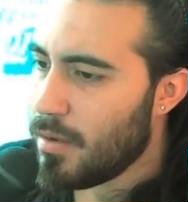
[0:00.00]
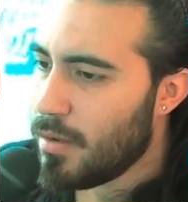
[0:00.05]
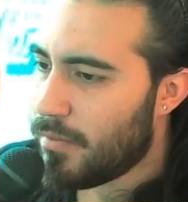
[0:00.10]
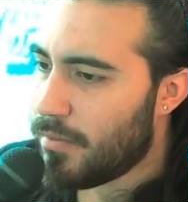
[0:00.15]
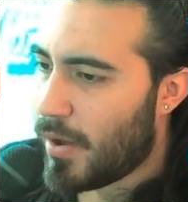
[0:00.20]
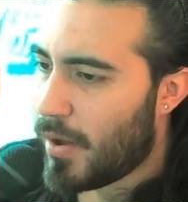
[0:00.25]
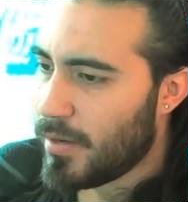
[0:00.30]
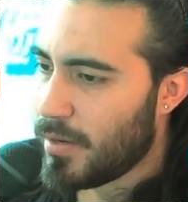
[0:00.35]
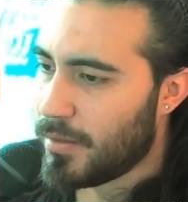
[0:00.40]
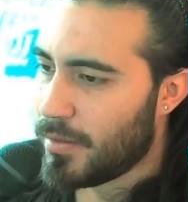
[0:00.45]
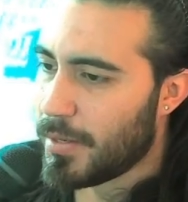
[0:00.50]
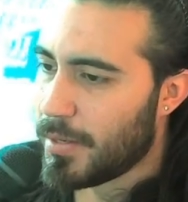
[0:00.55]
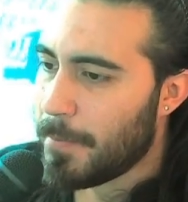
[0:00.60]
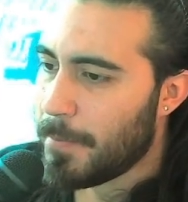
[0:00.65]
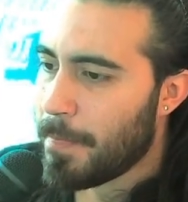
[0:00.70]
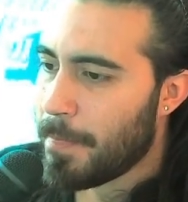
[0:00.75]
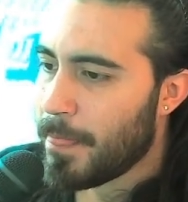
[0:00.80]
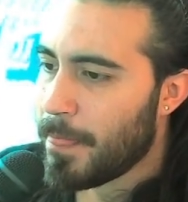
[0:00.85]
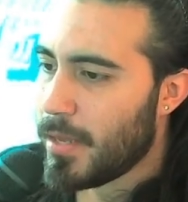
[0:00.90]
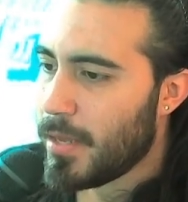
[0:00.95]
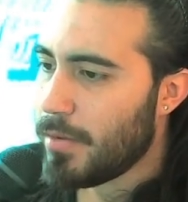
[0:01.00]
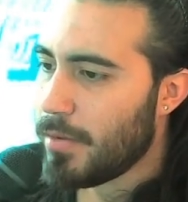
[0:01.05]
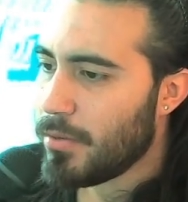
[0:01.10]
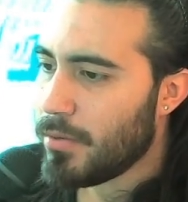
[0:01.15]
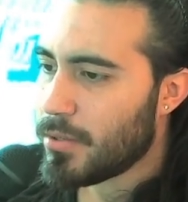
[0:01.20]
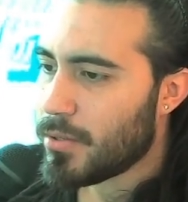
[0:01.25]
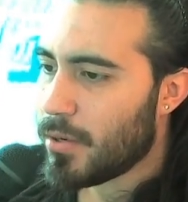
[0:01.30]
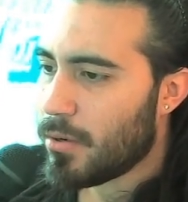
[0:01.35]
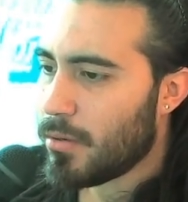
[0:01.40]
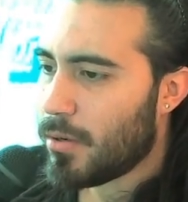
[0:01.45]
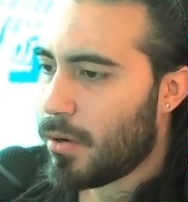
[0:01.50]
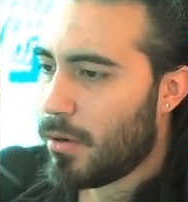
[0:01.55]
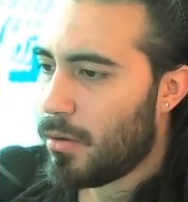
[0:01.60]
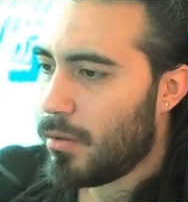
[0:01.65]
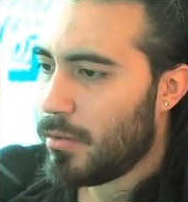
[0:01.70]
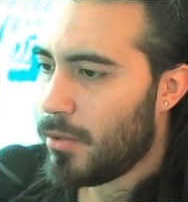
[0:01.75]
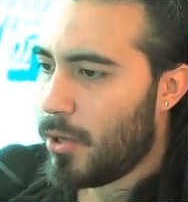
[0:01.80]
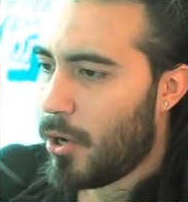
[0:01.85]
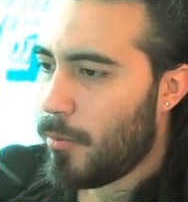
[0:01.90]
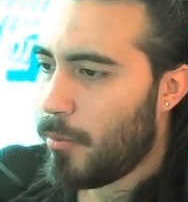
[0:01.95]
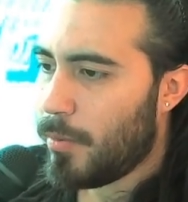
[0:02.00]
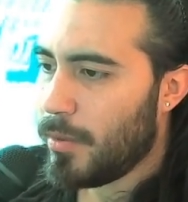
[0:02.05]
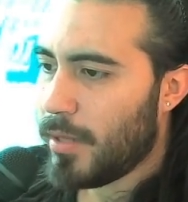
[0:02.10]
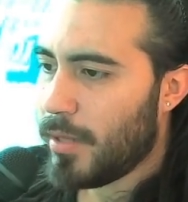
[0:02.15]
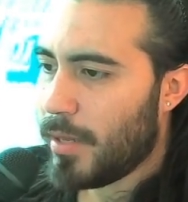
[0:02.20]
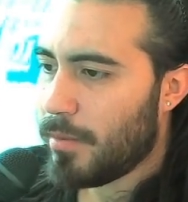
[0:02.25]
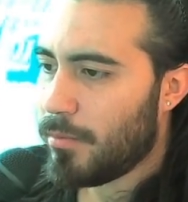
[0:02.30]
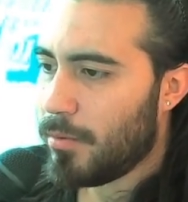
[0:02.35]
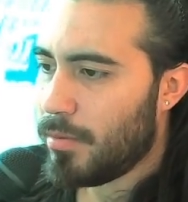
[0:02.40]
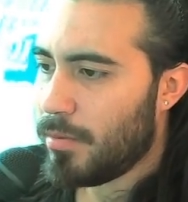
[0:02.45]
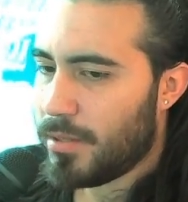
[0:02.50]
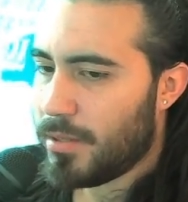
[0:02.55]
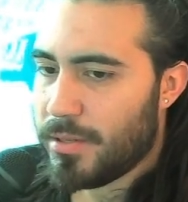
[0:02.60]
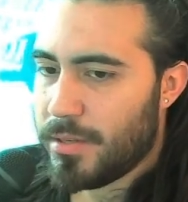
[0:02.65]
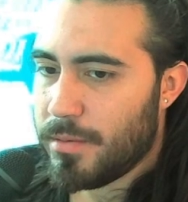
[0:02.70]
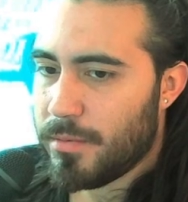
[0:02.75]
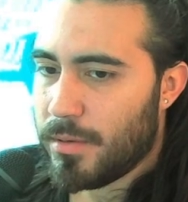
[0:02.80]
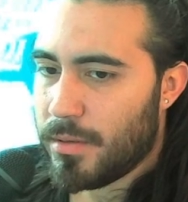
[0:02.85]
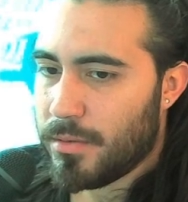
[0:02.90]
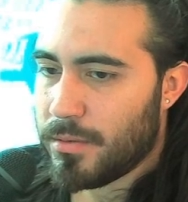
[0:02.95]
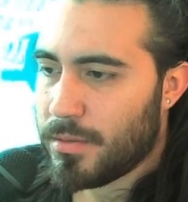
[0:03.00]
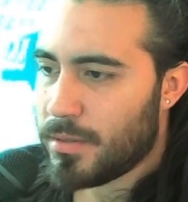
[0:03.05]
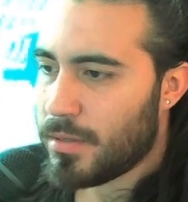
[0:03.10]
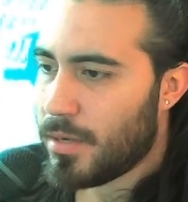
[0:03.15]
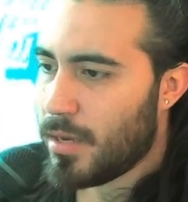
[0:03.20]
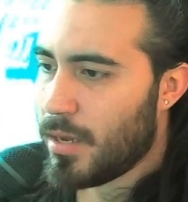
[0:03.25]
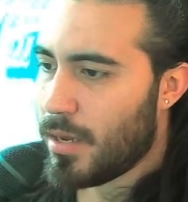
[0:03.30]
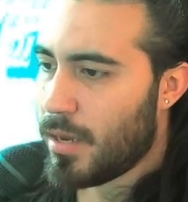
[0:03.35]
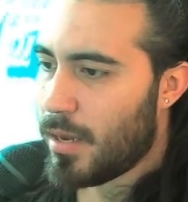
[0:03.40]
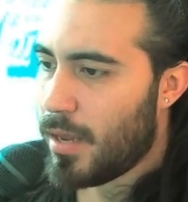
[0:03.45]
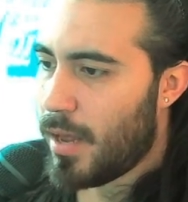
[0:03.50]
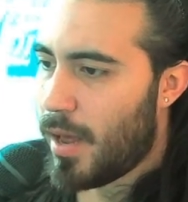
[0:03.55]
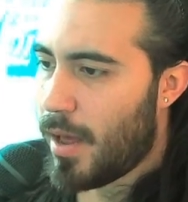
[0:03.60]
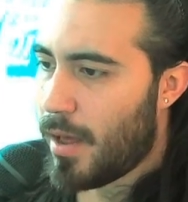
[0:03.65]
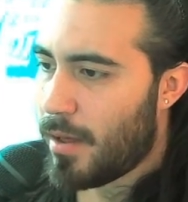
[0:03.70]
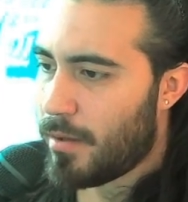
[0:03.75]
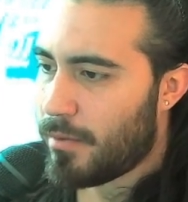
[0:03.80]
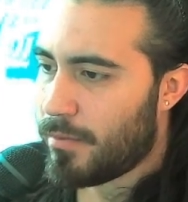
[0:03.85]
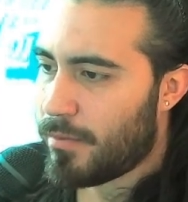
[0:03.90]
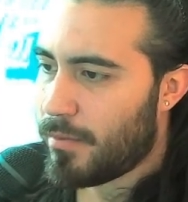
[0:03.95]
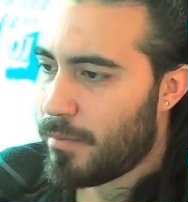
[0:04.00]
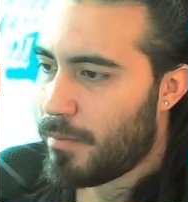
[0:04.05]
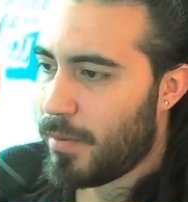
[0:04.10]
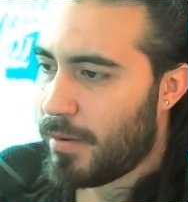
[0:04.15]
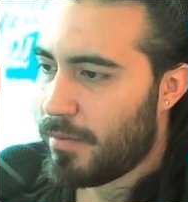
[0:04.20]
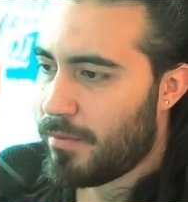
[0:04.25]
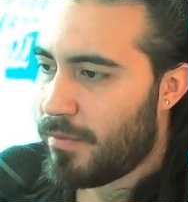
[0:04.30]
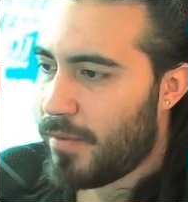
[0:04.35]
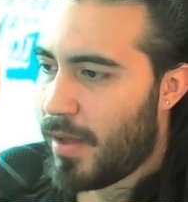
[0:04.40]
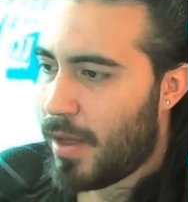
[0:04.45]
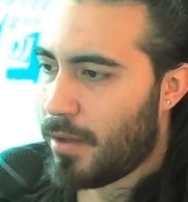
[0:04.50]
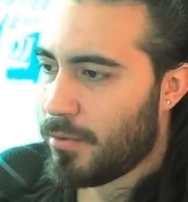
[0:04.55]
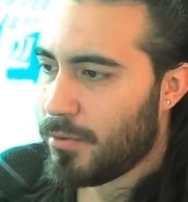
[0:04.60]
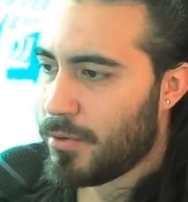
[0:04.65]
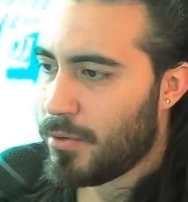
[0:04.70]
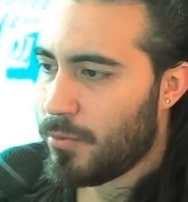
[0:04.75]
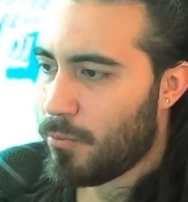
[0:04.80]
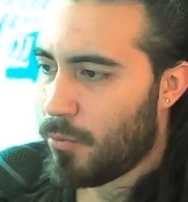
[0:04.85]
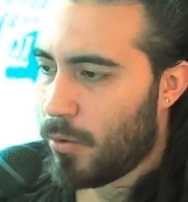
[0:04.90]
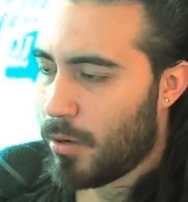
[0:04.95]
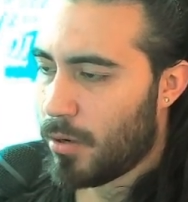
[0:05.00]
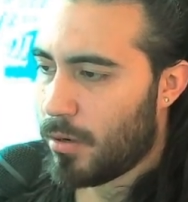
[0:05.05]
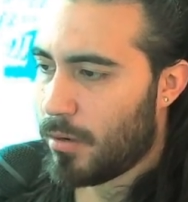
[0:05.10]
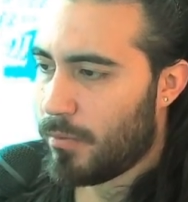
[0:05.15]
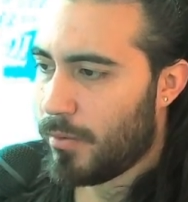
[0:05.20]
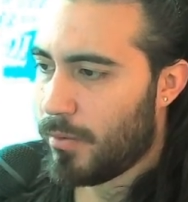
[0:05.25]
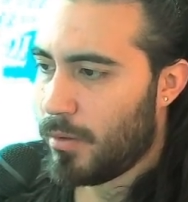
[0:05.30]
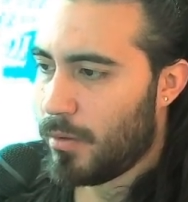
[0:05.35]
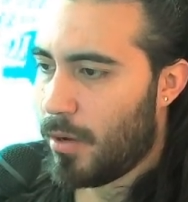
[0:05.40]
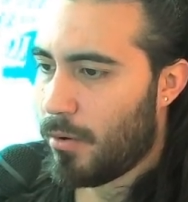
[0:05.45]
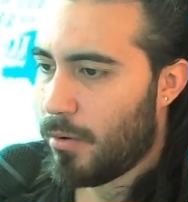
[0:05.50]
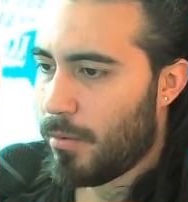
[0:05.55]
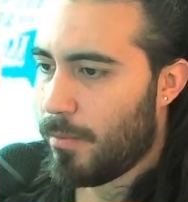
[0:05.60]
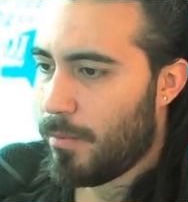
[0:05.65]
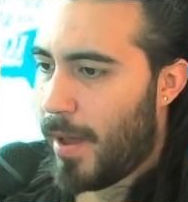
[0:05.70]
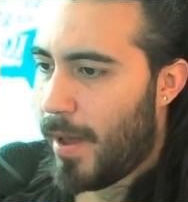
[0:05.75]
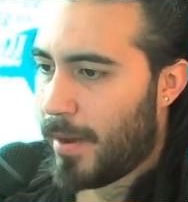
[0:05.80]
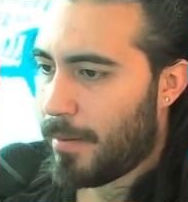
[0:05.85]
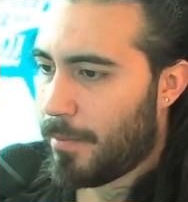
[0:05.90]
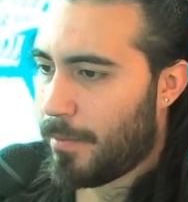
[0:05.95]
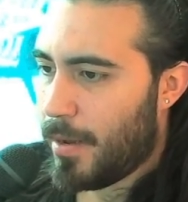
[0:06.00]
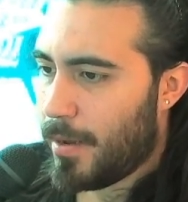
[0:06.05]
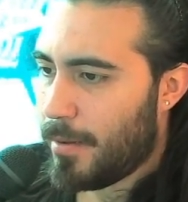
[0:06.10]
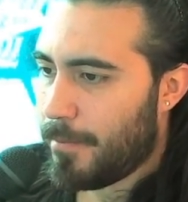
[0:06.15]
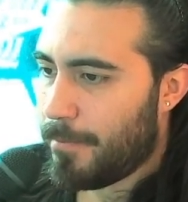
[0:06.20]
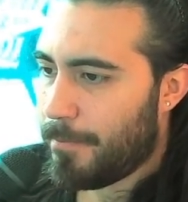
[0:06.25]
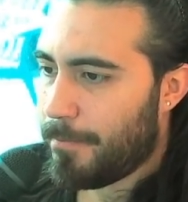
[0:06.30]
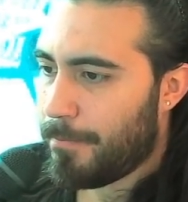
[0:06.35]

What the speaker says: Finally, even so-called open-label placebos have been found to work for lower back pain.